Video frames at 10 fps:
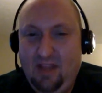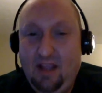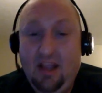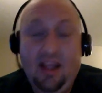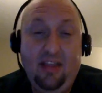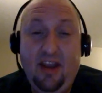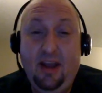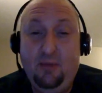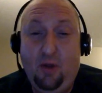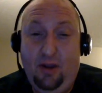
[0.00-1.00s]
And then
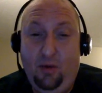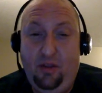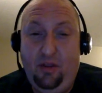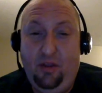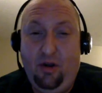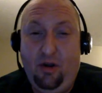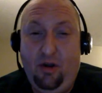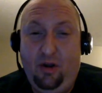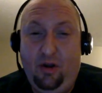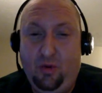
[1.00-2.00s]
upgrade it with an
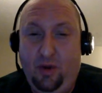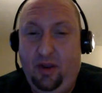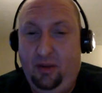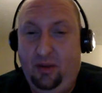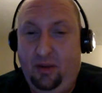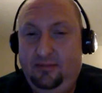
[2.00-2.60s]
Arduino.